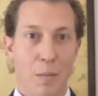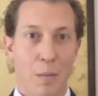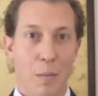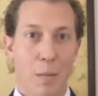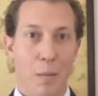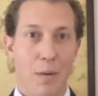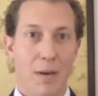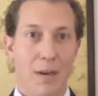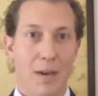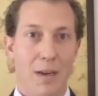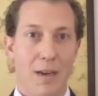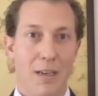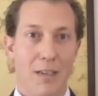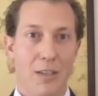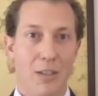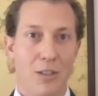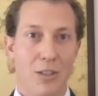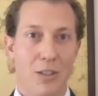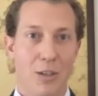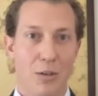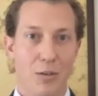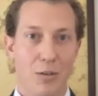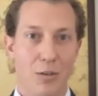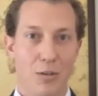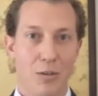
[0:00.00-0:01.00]
And
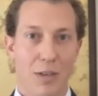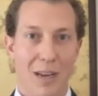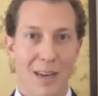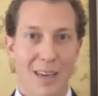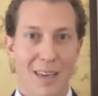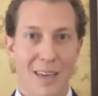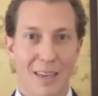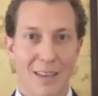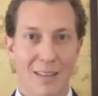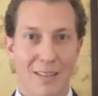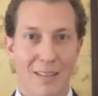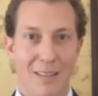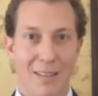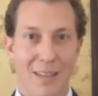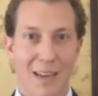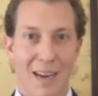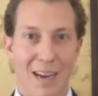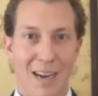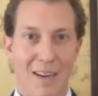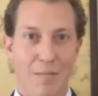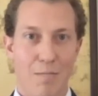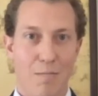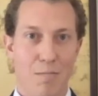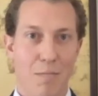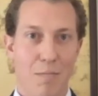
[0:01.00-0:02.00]
so taking that
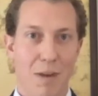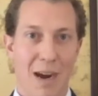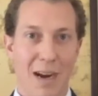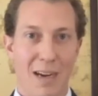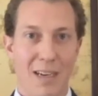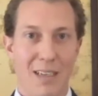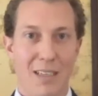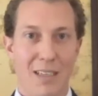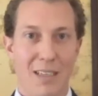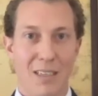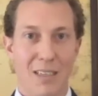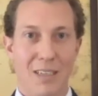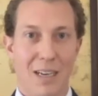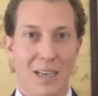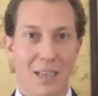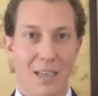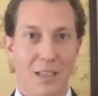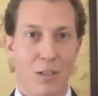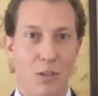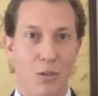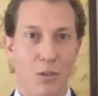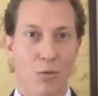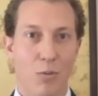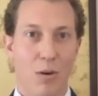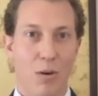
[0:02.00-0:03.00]
mindset to
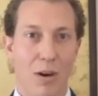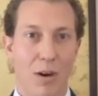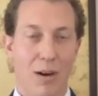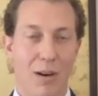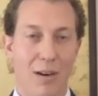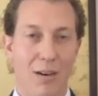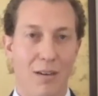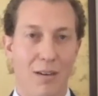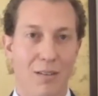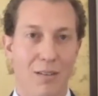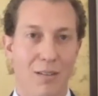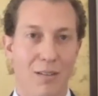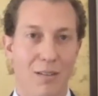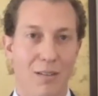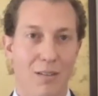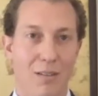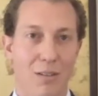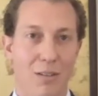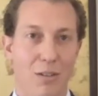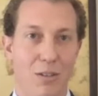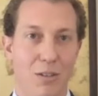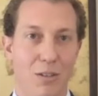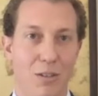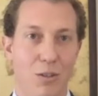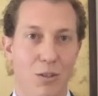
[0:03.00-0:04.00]
our
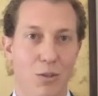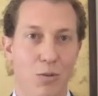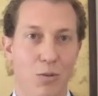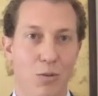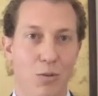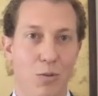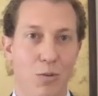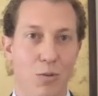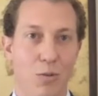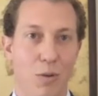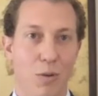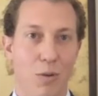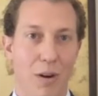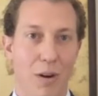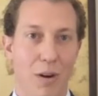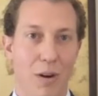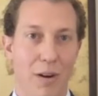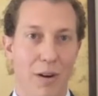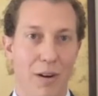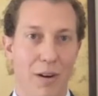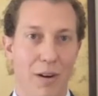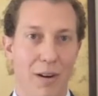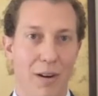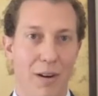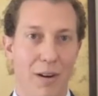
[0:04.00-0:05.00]
nonprofits,
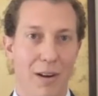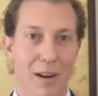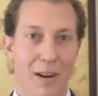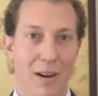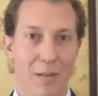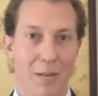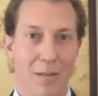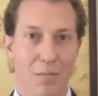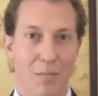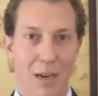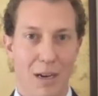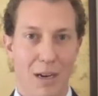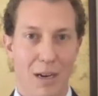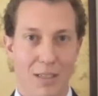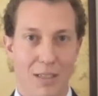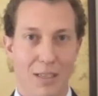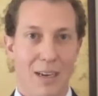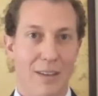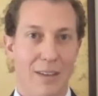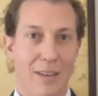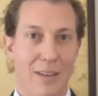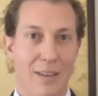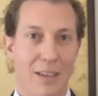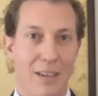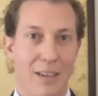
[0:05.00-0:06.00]
I think is a
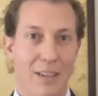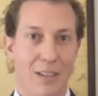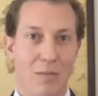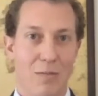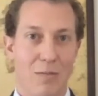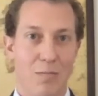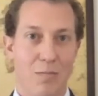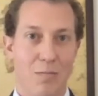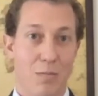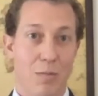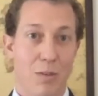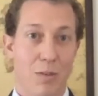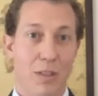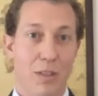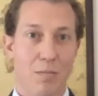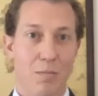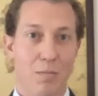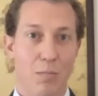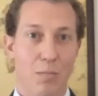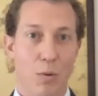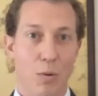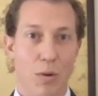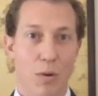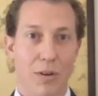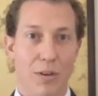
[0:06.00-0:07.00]
really important
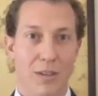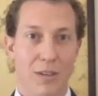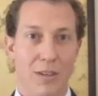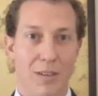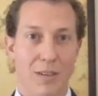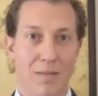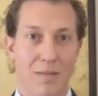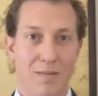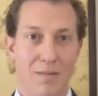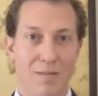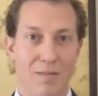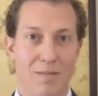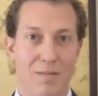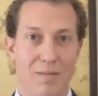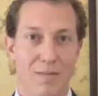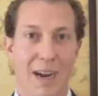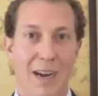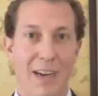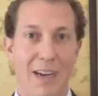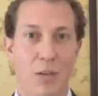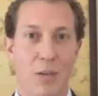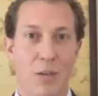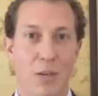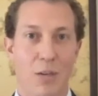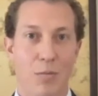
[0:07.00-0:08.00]
and valuable
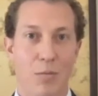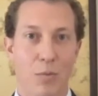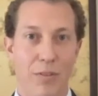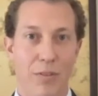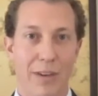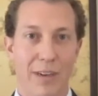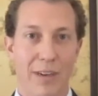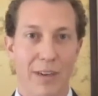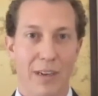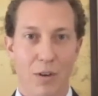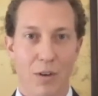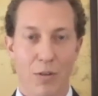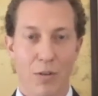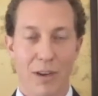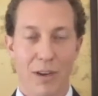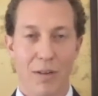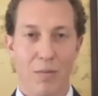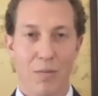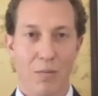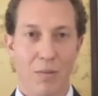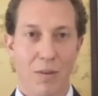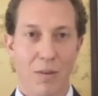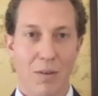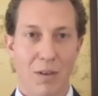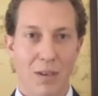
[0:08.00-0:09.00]
thing of, okay,
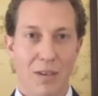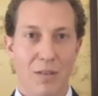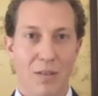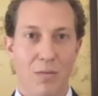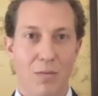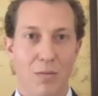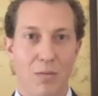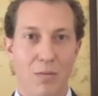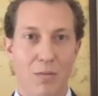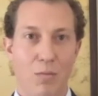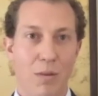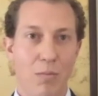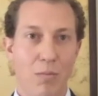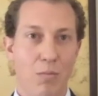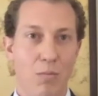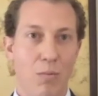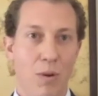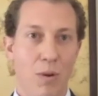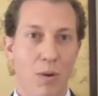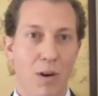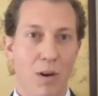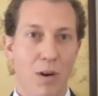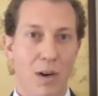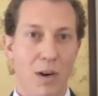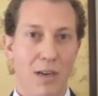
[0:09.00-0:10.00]
we want
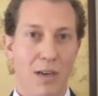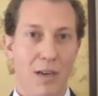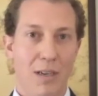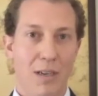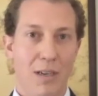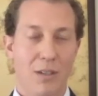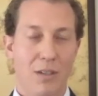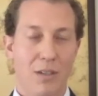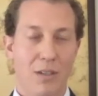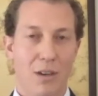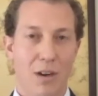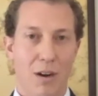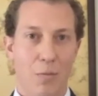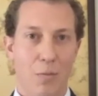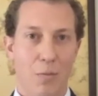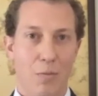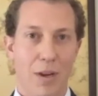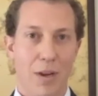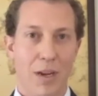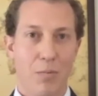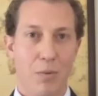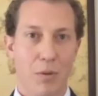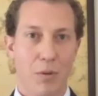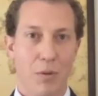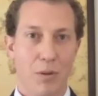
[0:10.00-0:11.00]
our people
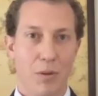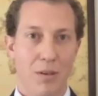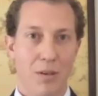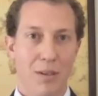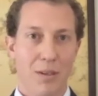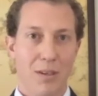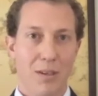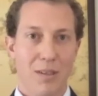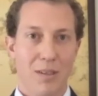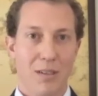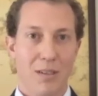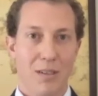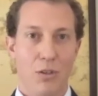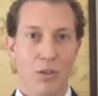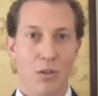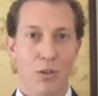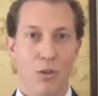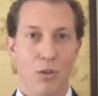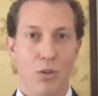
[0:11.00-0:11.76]
to